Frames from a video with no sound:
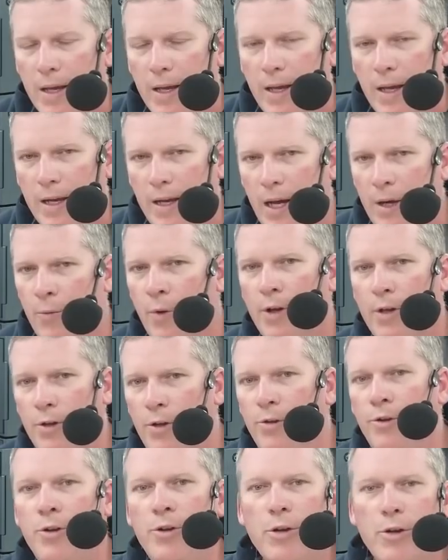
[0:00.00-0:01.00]
And I want
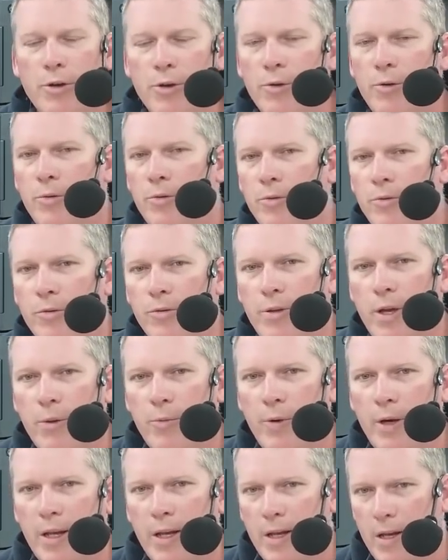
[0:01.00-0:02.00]
you to know that
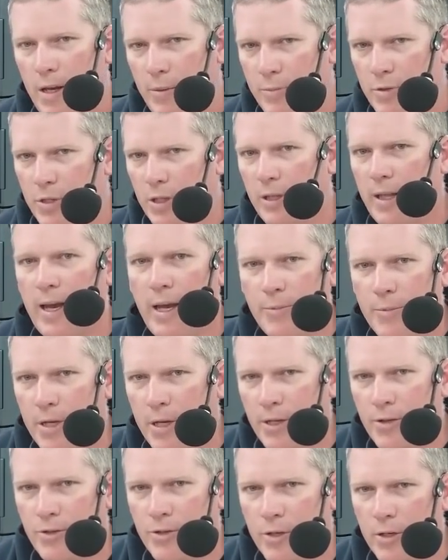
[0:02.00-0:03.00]
when it comes to lab
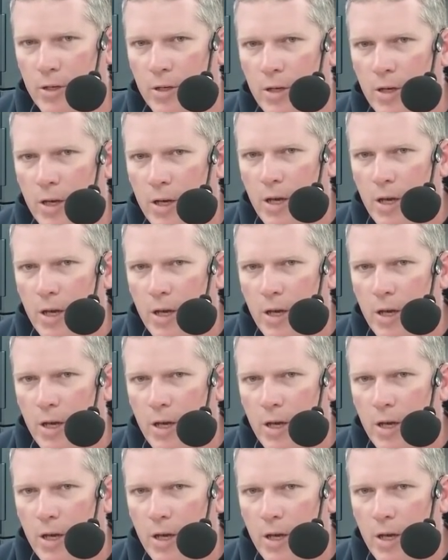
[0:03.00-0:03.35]
testing,